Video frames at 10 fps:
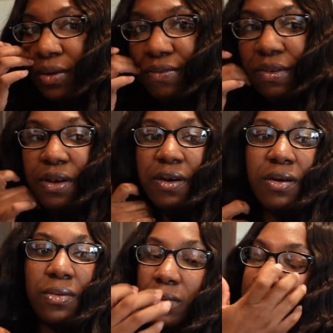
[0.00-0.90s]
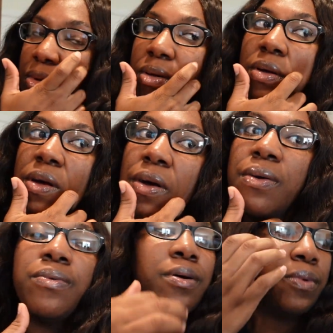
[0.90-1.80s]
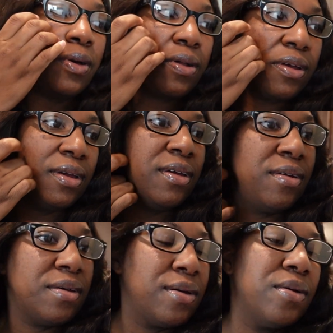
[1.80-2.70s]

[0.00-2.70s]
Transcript: don't even know what we're gonna eat